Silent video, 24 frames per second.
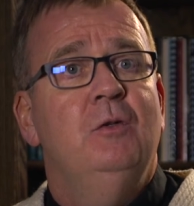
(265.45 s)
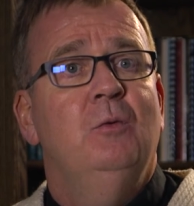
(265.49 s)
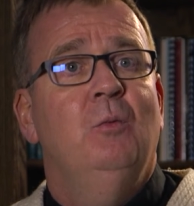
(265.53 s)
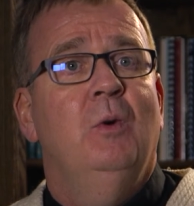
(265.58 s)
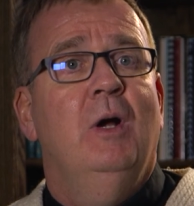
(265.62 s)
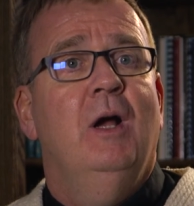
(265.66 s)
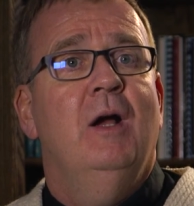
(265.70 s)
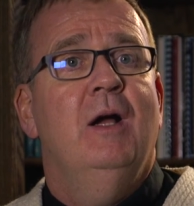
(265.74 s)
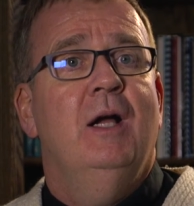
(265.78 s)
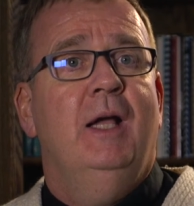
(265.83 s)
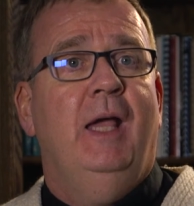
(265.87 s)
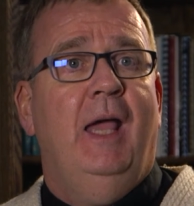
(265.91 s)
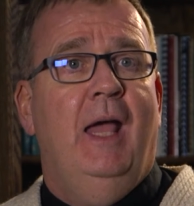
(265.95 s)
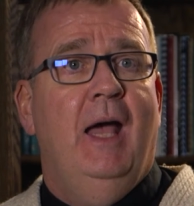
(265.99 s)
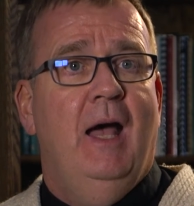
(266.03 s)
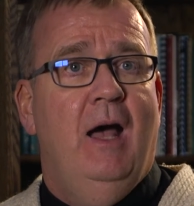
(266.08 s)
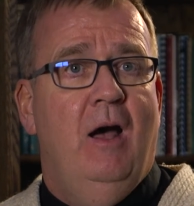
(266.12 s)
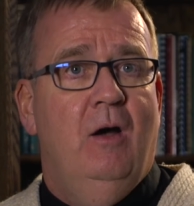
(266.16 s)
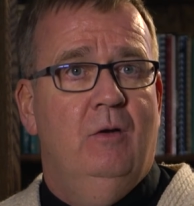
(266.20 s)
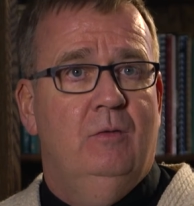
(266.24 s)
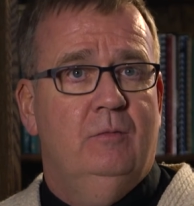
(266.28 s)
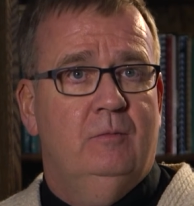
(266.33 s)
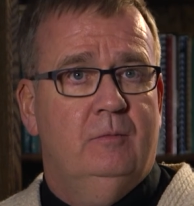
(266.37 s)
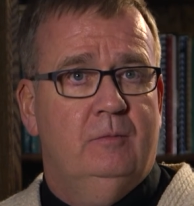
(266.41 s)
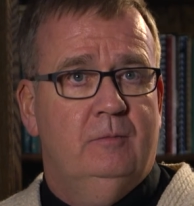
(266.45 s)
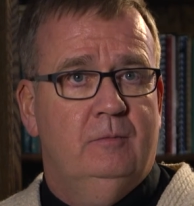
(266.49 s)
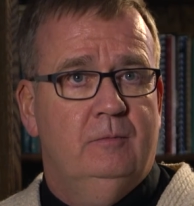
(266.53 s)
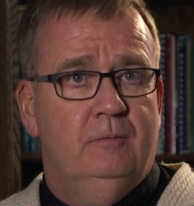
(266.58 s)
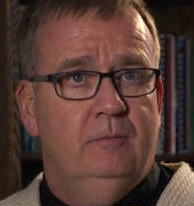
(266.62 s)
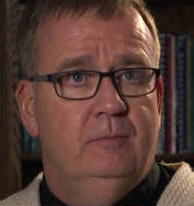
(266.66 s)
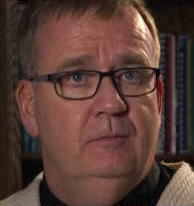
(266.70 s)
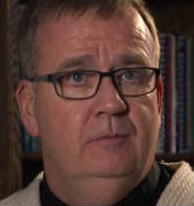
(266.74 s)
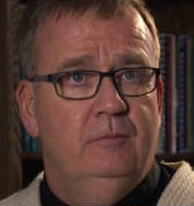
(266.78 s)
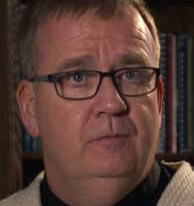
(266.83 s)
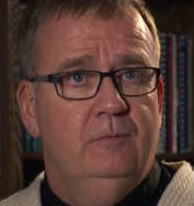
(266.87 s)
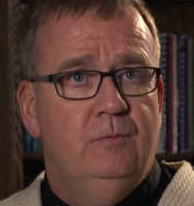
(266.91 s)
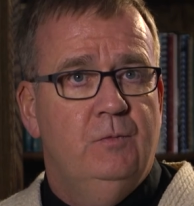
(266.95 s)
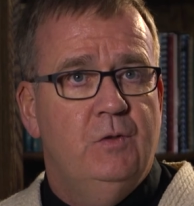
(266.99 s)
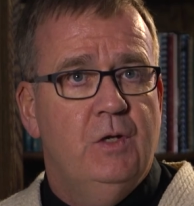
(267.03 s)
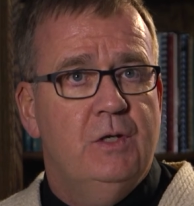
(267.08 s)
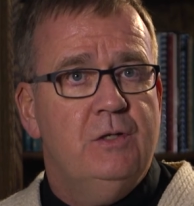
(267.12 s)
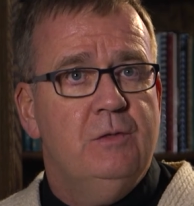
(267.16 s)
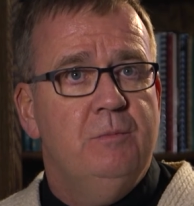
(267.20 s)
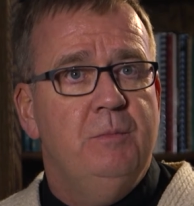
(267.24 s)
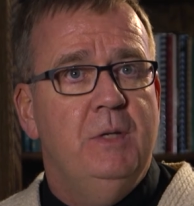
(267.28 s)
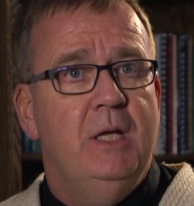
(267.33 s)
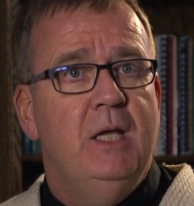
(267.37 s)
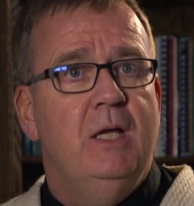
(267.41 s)
to wear a gown,
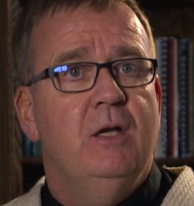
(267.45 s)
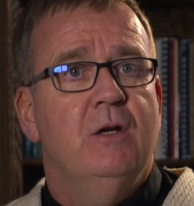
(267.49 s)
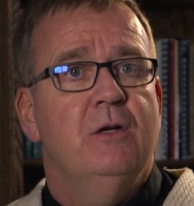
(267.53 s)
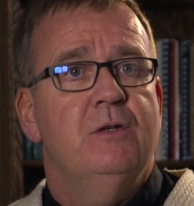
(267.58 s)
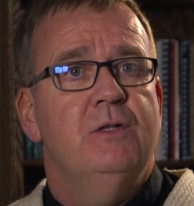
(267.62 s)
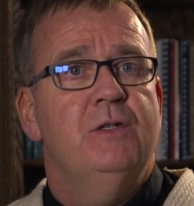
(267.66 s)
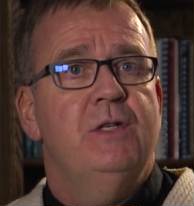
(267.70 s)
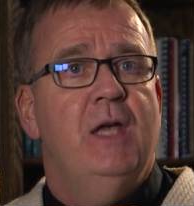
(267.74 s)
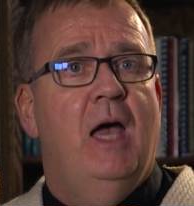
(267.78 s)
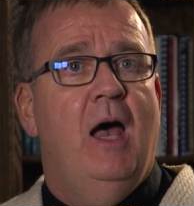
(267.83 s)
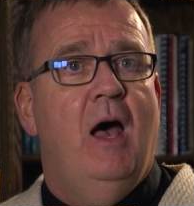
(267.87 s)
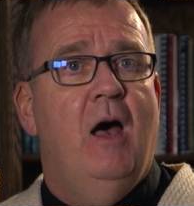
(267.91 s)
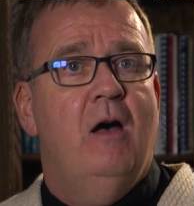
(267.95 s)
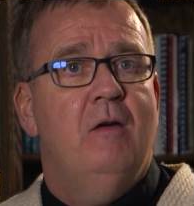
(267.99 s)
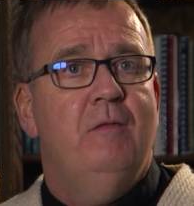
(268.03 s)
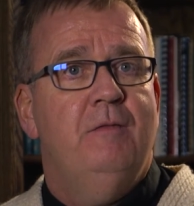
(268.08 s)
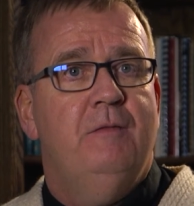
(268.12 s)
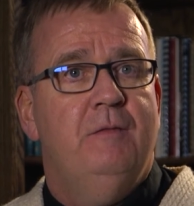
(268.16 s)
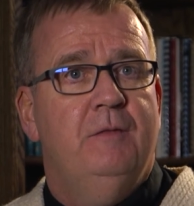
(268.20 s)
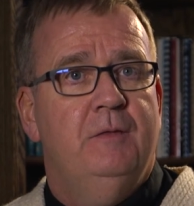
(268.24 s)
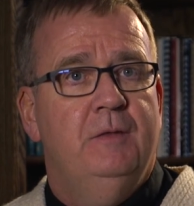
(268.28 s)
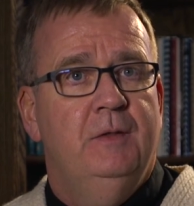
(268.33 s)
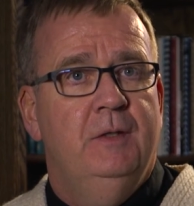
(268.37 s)
just be yourself.